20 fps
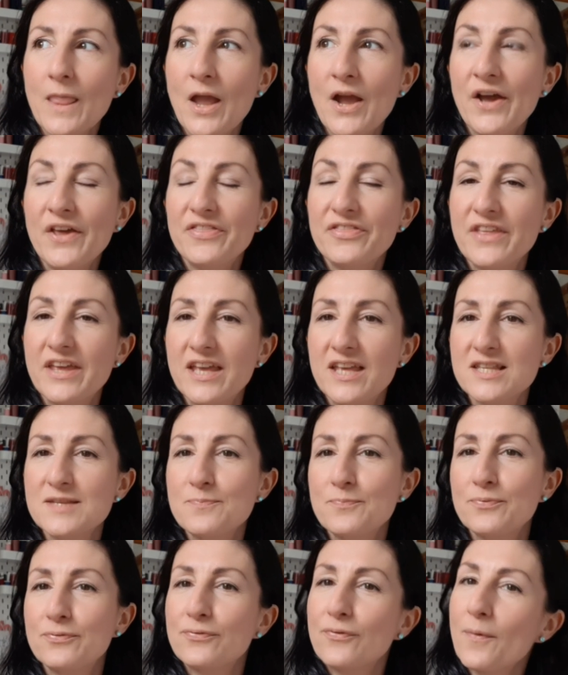I think it's
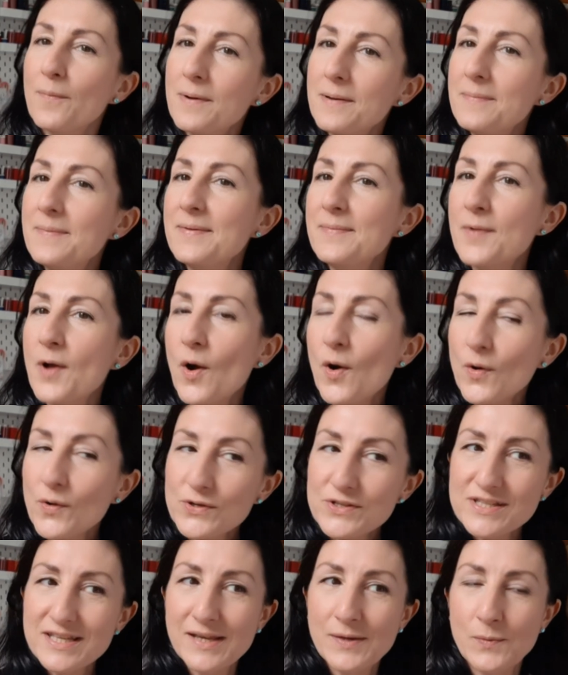probably
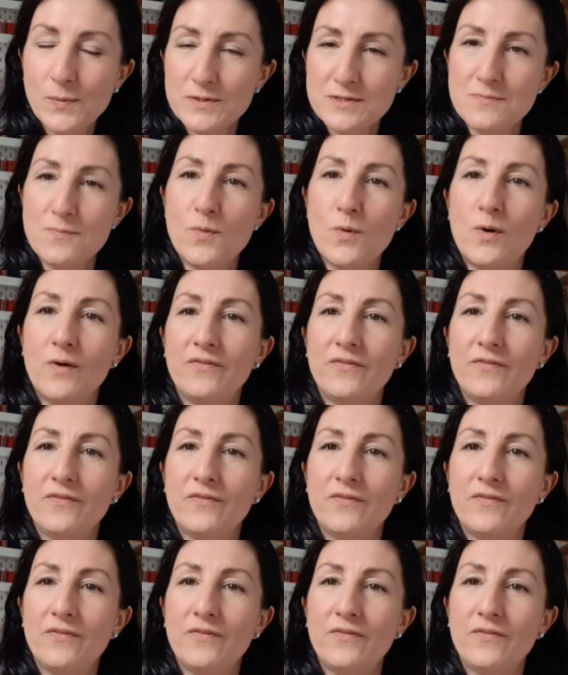because it was more